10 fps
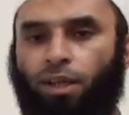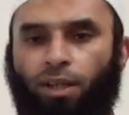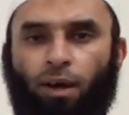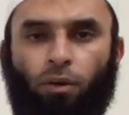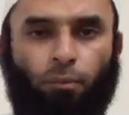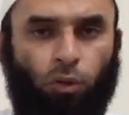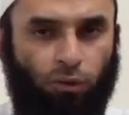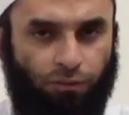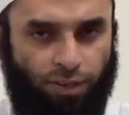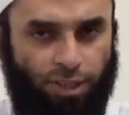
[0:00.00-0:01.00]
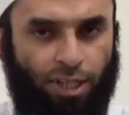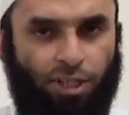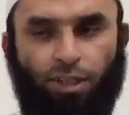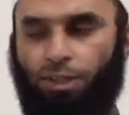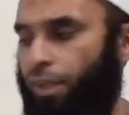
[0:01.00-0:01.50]
in our mode of
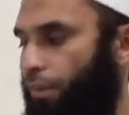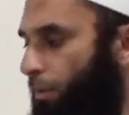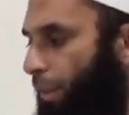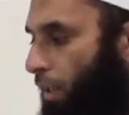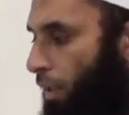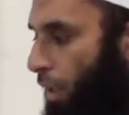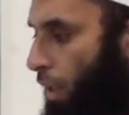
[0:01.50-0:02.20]
recitation, Ash-Shatibiyyah,